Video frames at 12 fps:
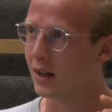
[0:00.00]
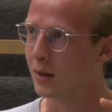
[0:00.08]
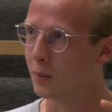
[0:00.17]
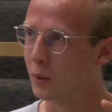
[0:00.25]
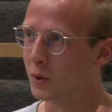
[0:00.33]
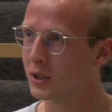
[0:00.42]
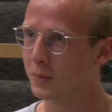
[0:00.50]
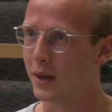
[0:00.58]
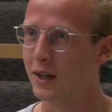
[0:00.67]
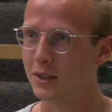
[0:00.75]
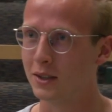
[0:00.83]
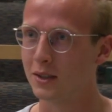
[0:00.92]
that are more
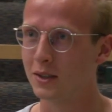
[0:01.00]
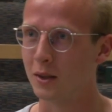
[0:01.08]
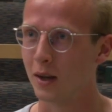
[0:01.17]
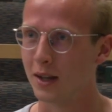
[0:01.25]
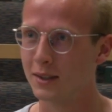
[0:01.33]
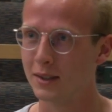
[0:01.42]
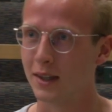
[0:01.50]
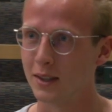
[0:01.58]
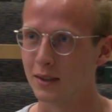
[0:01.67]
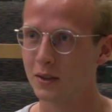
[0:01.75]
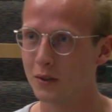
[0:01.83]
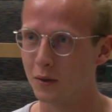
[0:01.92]
spacious, so less
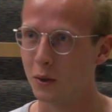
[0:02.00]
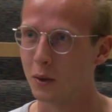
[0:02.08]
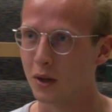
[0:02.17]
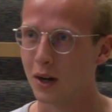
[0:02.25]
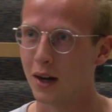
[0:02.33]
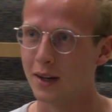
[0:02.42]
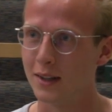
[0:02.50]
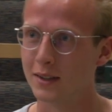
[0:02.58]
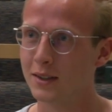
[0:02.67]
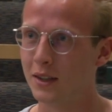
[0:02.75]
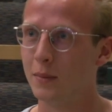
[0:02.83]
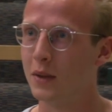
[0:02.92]
dense, fewer high
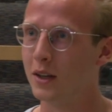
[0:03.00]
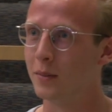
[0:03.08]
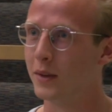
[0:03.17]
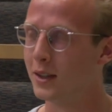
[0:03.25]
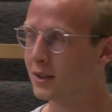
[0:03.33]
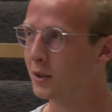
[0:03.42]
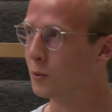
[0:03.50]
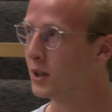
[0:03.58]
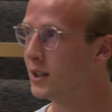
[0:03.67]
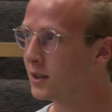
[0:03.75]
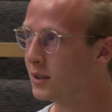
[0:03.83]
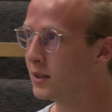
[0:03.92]
density, medium density
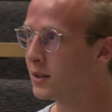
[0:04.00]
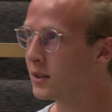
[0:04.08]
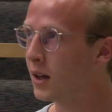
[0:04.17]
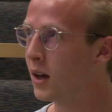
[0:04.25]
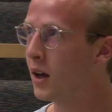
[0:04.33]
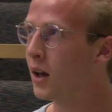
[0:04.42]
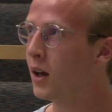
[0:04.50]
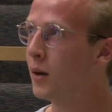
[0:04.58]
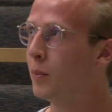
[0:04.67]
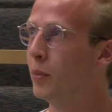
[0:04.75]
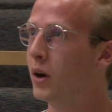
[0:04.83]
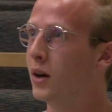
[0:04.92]
regions.
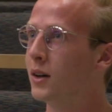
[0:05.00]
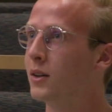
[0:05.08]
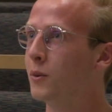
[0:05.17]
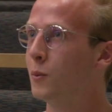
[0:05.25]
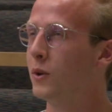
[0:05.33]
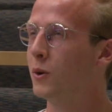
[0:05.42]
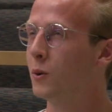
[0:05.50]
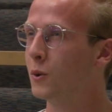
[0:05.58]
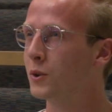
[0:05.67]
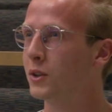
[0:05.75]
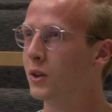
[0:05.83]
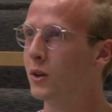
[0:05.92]
But we
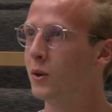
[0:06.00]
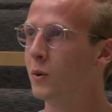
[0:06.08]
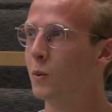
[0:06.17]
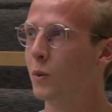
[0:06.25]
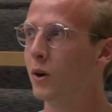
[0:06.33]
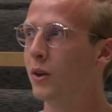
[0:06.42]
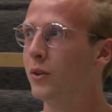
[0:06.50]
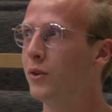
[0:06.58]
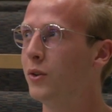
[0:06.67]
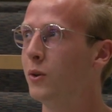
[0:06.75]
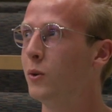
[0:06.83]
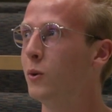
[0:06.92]
also want
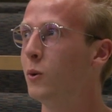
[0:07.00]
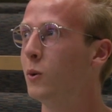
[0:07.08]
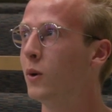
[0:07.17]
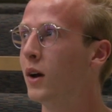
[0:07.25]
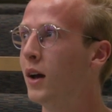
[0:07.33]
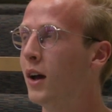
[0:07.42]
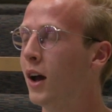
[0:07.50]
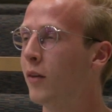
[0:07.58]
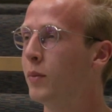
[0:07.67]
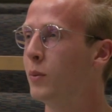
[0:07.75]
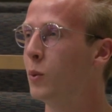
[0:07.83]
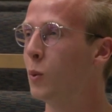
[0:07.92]
to
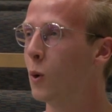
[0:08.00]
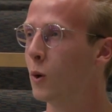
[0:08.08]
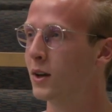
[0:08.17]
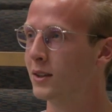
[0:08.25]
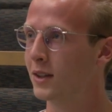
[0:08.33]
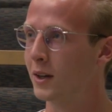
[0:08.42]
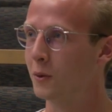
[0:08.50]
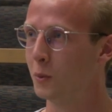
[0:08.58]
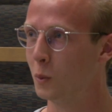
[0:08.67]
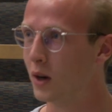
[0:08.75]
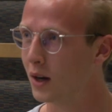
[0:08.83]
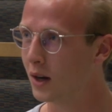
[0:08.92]
have people walk and cycle
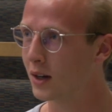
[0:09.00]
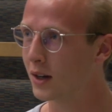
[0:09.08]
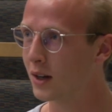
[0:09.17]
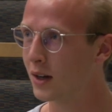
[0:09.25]
to work.